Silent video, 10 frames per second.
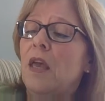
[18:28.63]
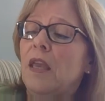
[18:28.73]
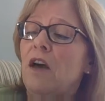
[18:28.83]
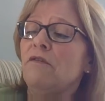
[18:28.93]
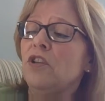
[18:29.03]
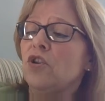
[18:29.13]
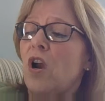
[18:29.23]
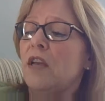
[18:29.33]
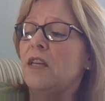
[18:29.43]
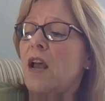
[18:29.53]
Calvin
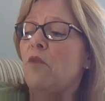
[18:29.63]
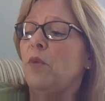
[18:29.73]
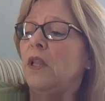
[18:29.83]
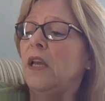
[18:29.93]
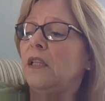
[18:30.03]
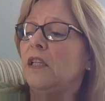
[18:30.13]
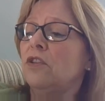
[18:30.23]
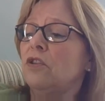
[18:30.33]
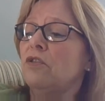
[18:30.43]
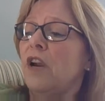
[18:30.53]
tried now politely
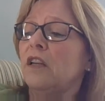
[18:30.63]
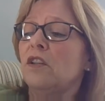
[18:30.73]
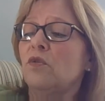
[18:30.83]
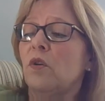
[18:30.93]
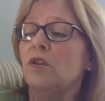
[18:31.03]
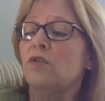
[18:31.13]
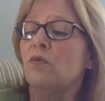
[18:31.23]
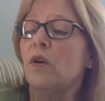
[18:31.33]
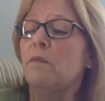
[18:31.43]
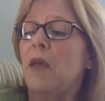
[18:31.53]
to direct his words
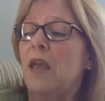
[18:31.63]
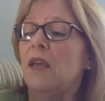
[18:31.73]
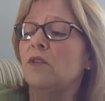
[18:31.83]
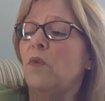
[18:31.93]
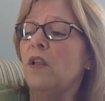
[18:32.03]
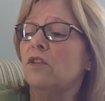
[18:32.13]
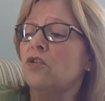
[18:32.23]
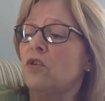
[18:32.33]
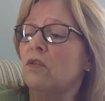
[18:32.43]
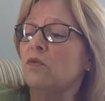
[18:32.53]
toward Meg as well as
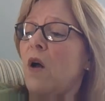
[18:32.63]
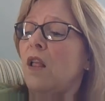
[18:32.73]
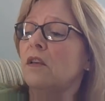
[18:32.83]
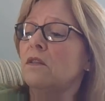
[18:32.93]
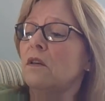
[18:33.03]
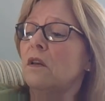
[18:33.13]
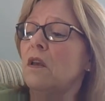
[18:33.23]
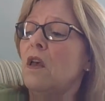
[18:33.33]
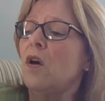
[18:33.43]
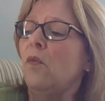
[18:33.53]
Charles Wallace.
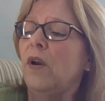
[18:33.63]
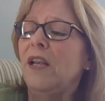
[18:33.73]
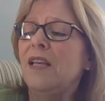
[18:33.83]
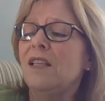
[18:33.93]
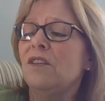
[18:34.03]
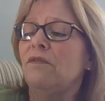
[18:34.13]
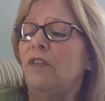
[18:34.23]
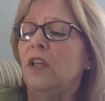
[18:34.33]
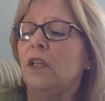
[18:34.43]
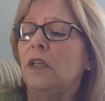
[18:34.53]
"When I get this
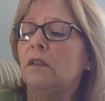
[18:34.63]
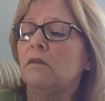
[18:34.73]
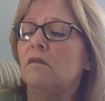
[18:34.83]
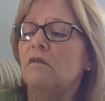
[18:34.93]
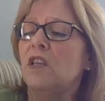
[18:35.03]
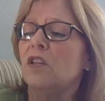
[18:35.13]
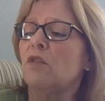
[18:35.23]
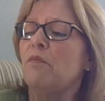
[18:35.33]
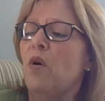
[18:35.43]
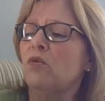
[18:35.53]
feeling, this
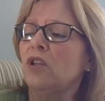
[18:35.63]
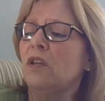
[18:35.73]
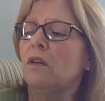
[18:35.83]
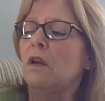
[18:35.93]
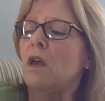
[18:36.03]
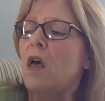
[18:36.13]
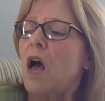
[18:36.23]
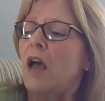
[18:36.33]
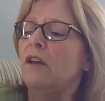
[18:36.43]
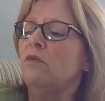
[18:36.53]
compulsion,
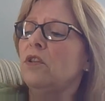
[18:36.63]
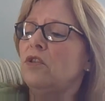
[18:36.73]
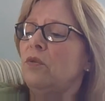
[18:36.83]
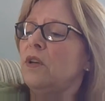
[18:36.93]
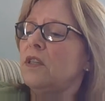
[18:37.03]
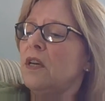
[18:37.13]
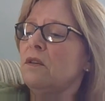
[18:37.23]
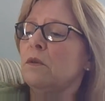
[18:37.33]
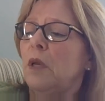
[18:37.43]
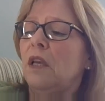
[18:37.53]
I always do what it
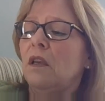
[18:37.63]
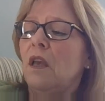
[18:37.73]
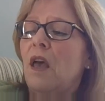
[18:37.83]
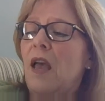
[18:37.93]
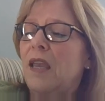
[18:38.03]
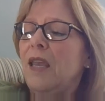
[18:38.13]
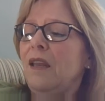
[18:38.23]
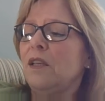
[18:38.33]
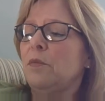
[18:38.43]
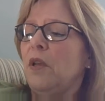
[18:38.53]
tells me. I
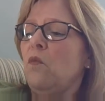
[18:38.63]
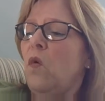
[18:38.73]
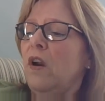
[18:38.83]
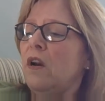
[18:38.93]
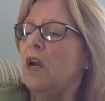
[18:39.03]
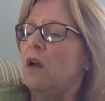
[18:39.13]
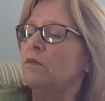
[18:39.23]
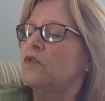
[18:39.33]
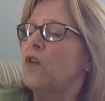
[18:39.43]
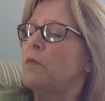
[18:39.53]
can't explain where it
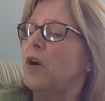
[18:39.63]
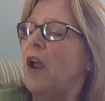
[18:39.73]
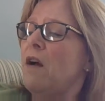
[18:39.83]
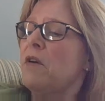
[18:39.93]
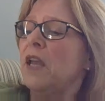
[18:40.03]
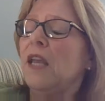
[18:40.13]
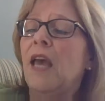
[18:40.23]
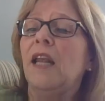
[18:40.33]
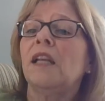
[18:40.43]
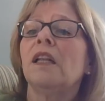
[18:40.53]
comes from or how I
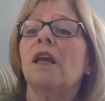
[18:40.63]
get it,